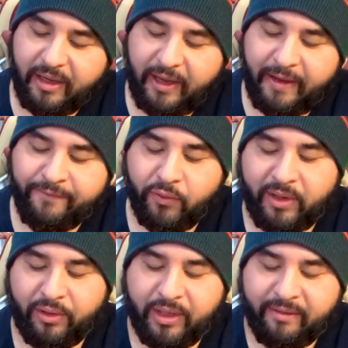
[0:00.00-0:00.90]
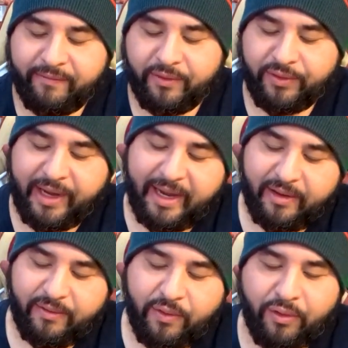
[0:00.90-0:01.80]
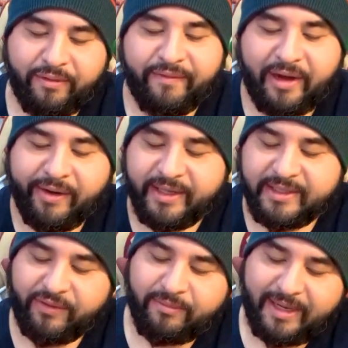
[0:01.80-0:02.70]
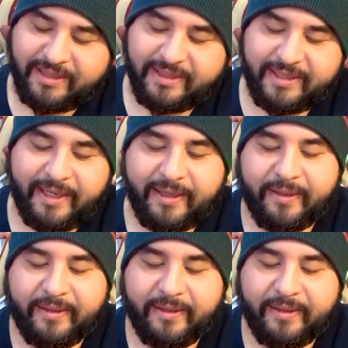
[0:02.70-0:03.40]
if you are looking for all the variants for a Master Set.